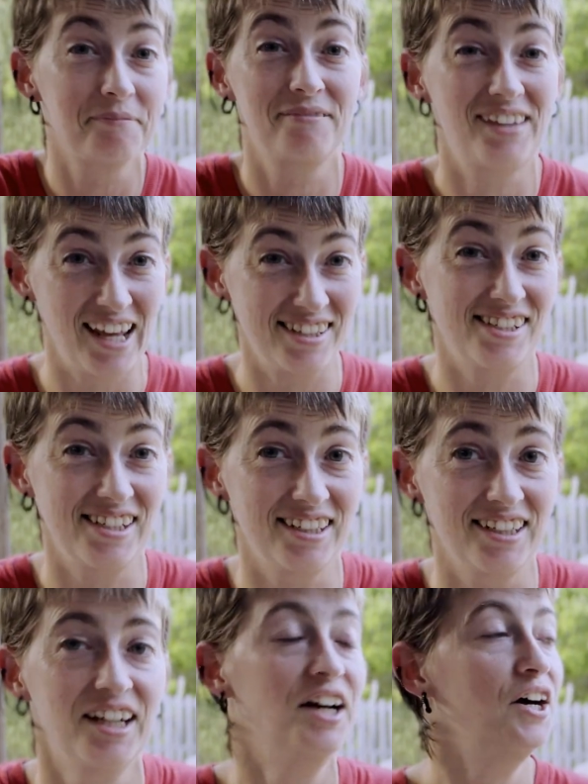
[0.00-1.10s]
That's it.
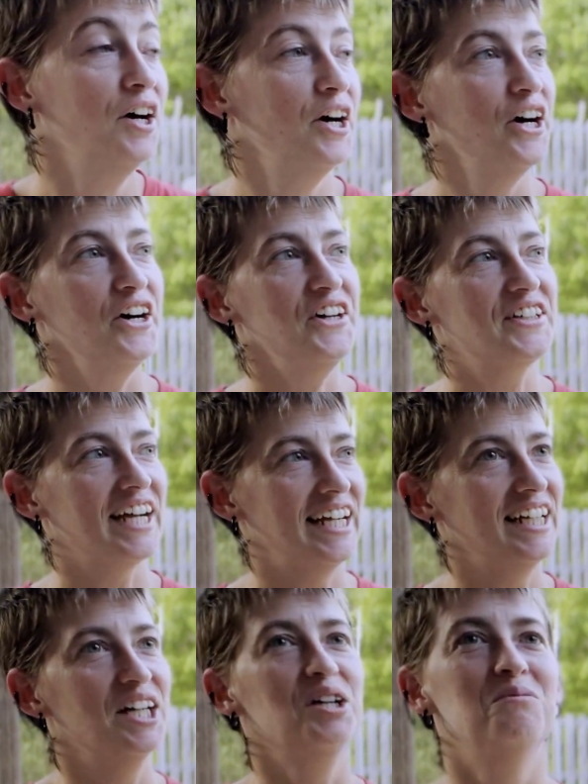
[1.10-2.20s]
Okay,
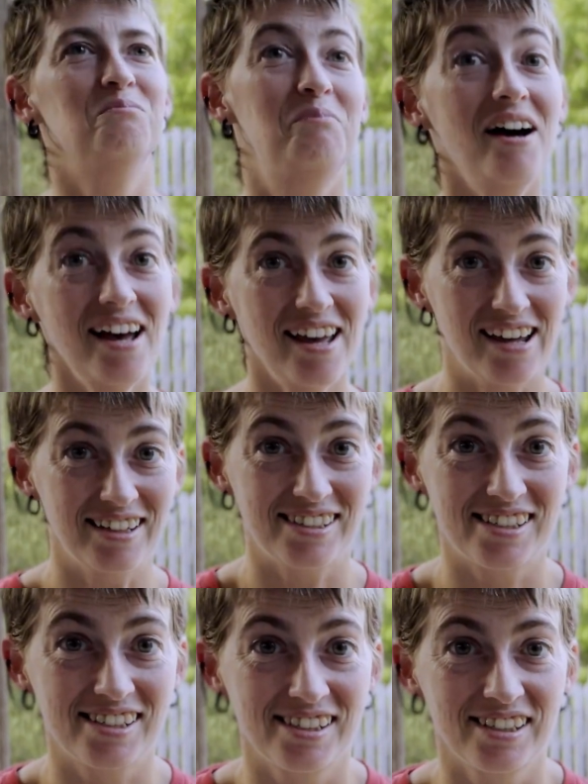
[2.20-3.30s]

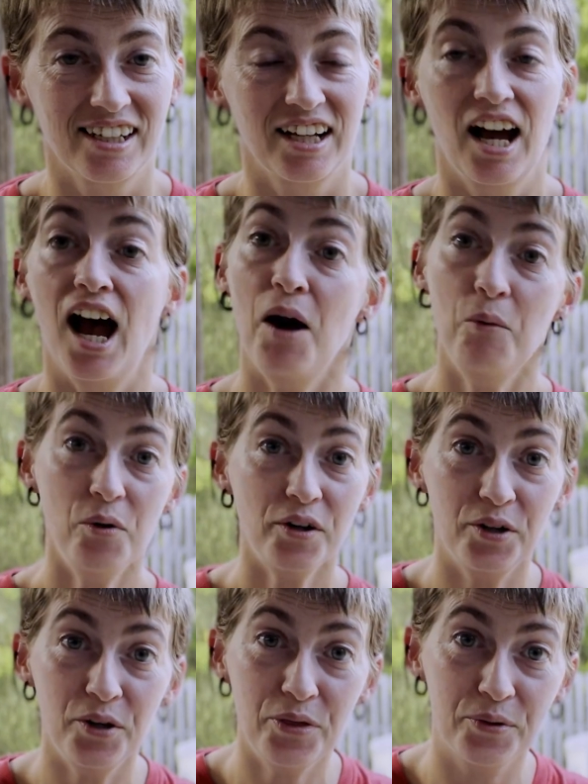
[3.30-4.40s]
but I want to
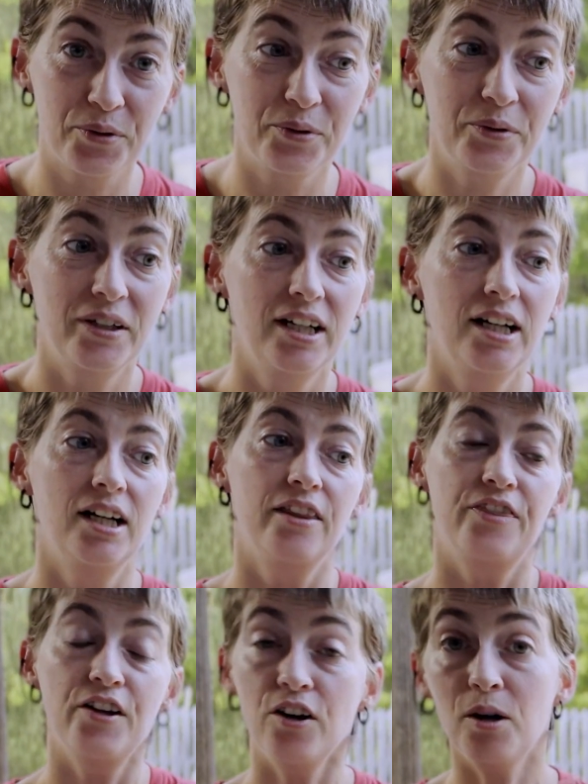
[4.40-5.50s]
go through,
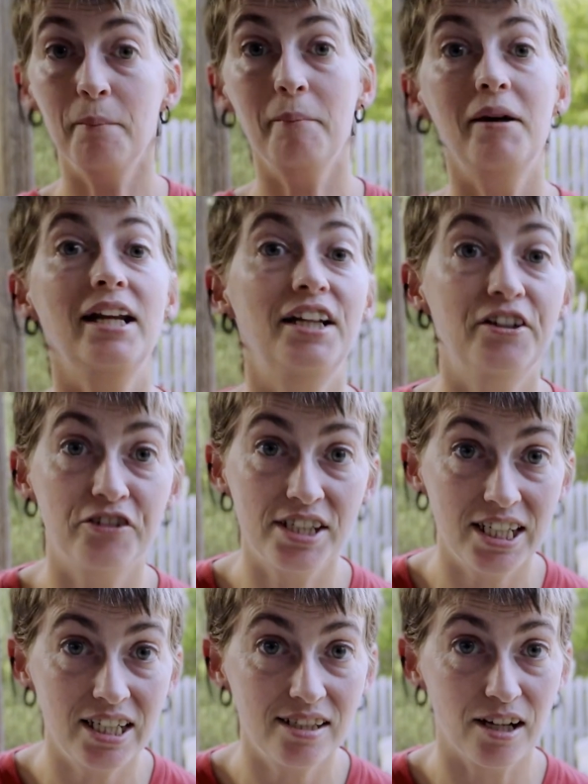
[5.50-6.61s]
there are many different
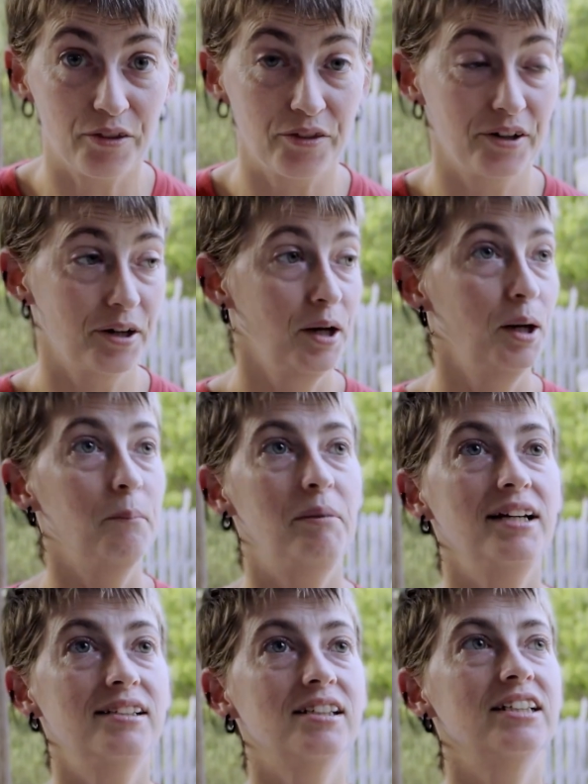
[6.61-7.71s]
teas out there.
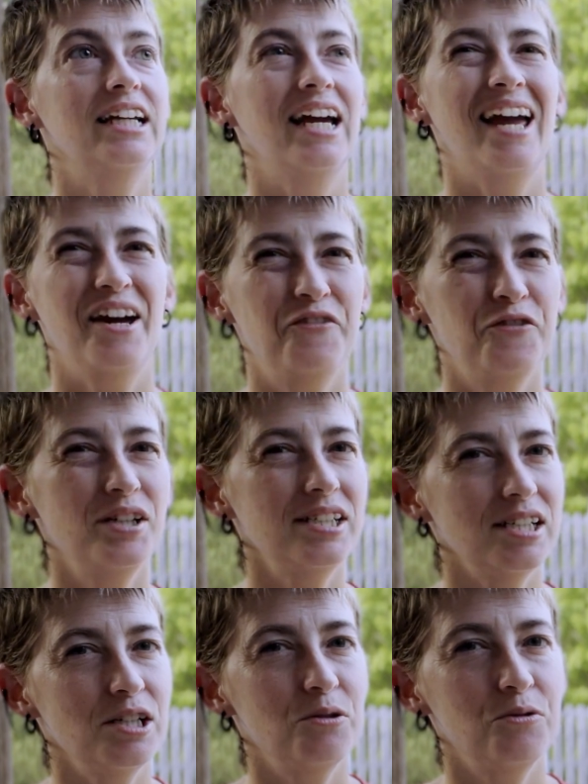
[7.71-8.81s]
Basically, every
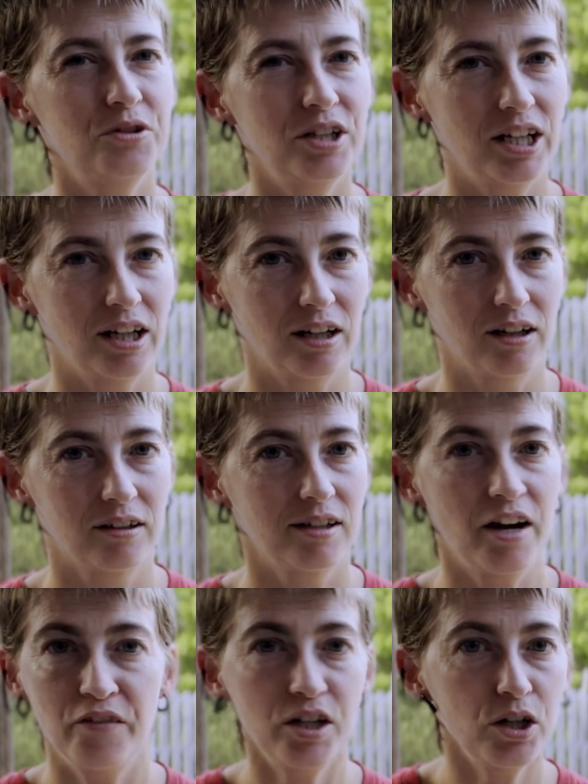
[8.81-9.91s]
single thing,
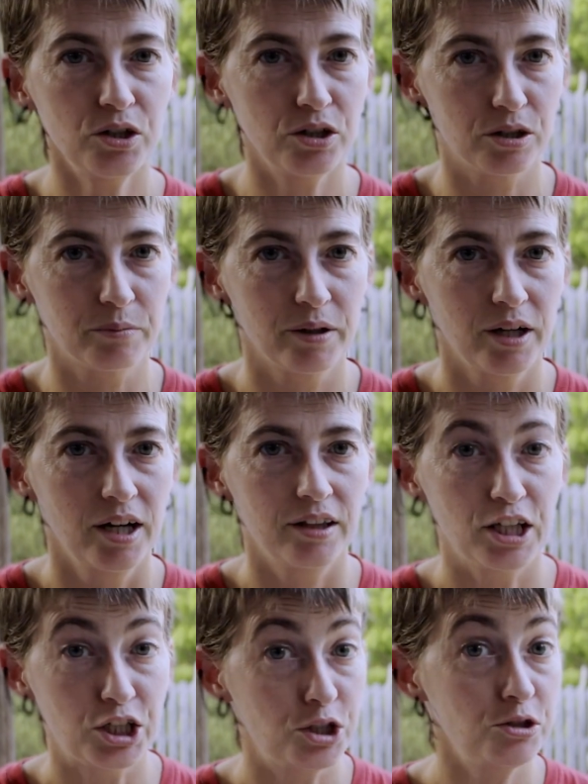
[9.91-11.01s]
every herb
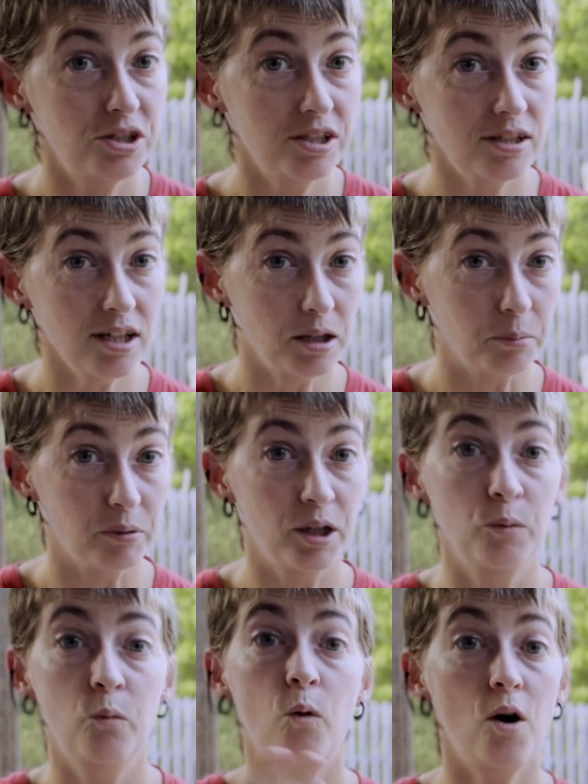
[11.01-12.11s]
that you steep
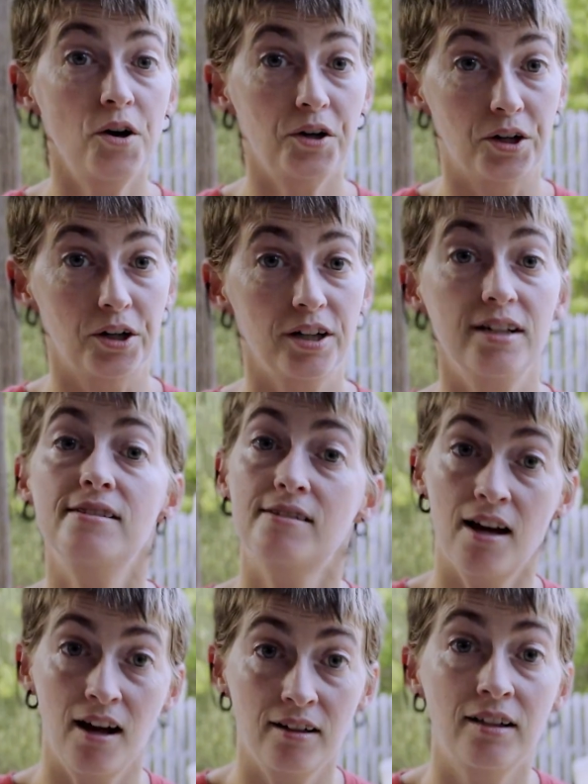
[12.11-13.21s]
in water is
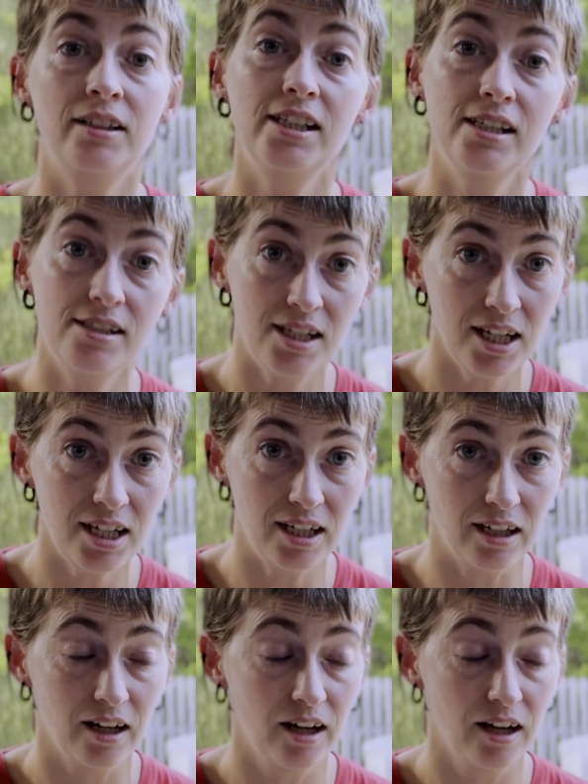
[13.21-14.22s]
technically a tea.